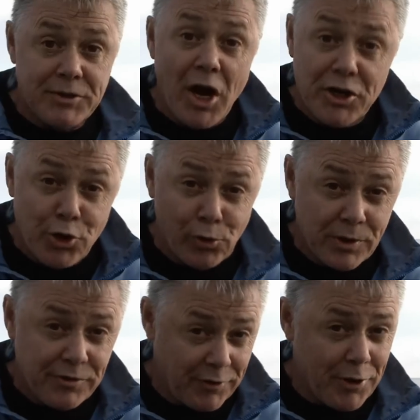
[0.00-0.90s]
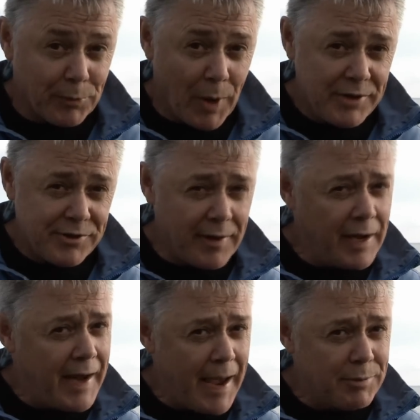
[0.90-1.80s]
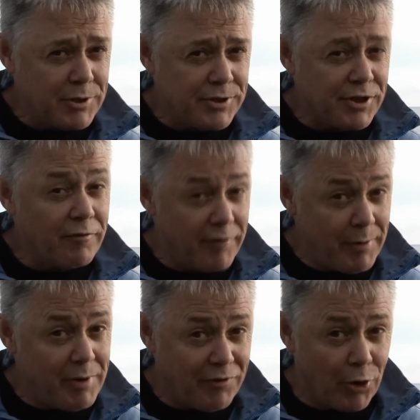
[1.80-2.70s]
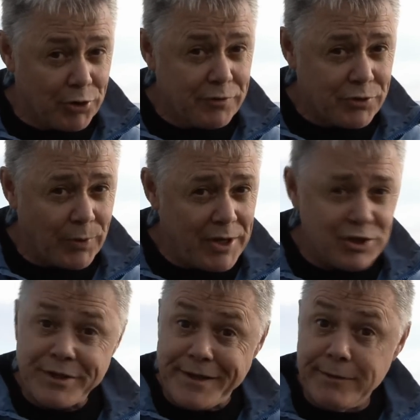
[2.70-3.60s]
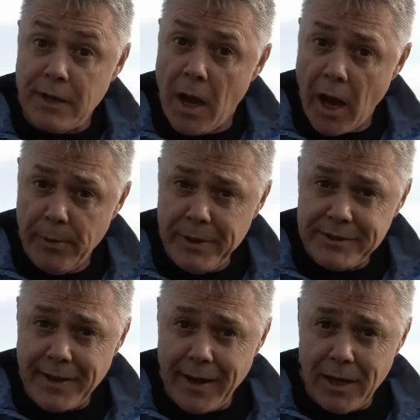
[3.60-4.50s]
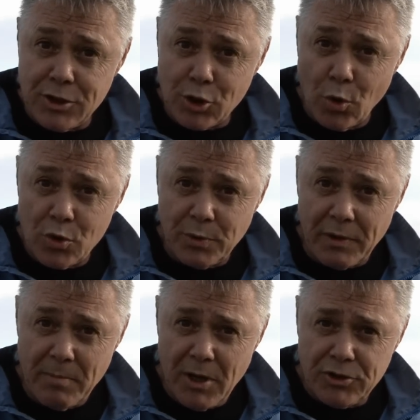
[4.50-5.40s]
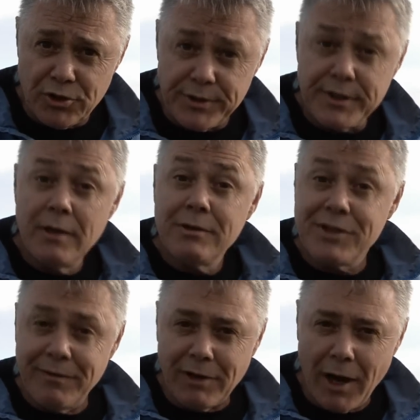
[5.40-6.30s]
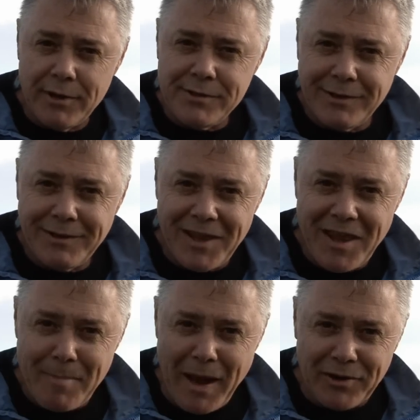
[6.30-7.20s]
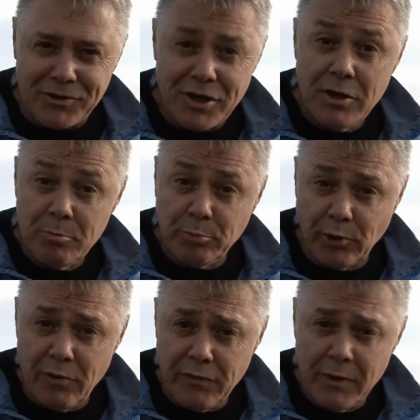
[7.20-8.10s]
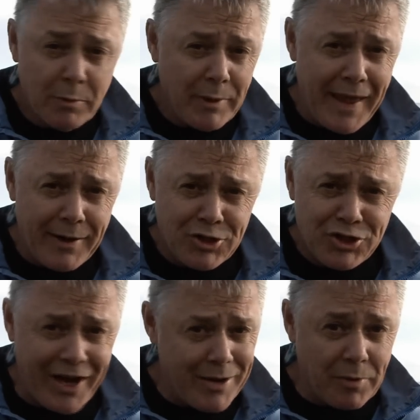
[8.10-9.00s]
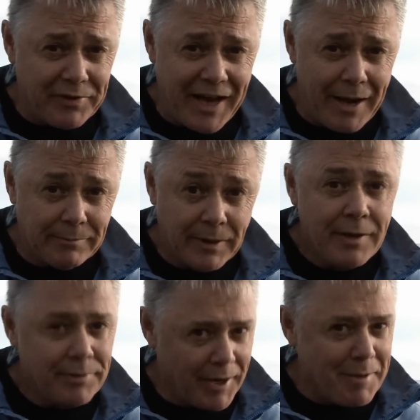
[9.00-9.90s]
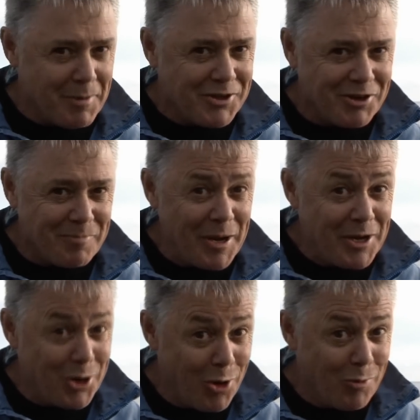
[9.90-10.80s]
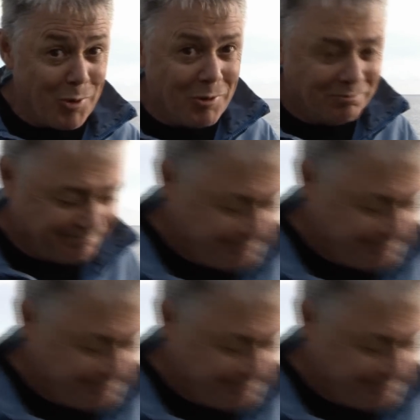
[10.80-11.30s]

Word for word: Diodorus further writes that the inhabitants are very fond of strangers and, owing to their intercourse with merchants, civilised in their manners, proof without a shadow of a doubt that it must have been Cornwall.